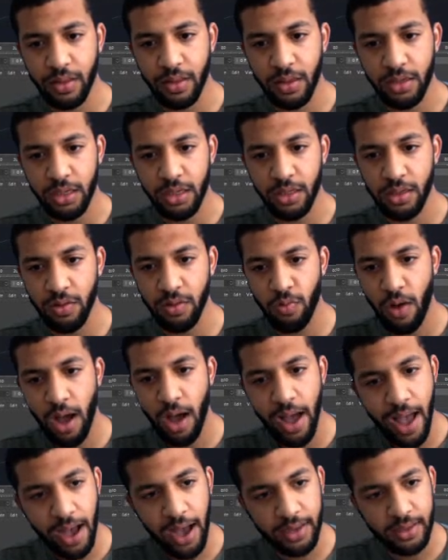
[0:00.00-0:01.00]
to the
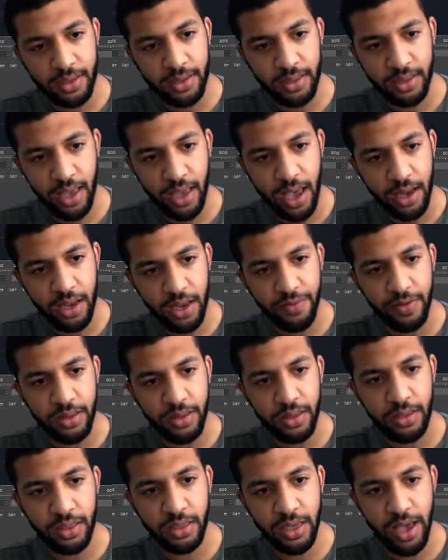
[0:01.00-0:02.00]
y-axis, and even in
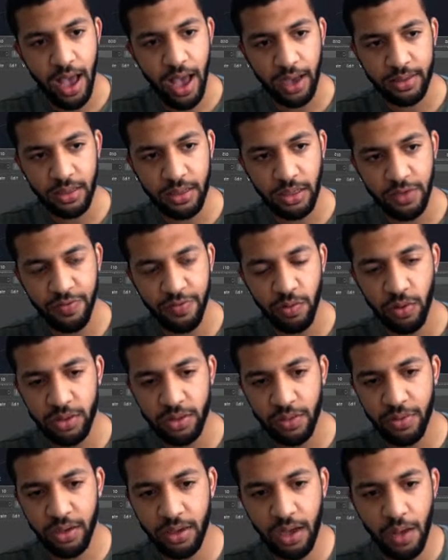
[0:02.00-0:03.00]
the z-axis if you want
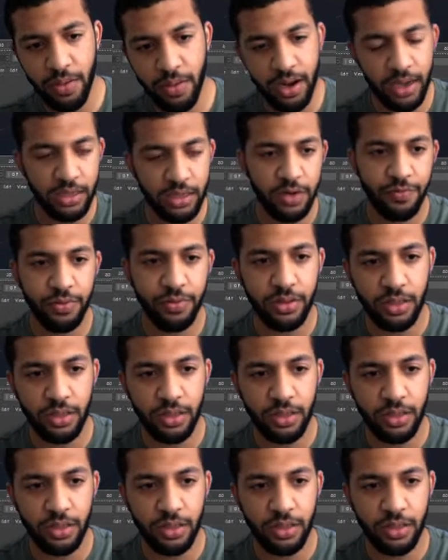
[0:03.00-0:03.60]
them to come in at different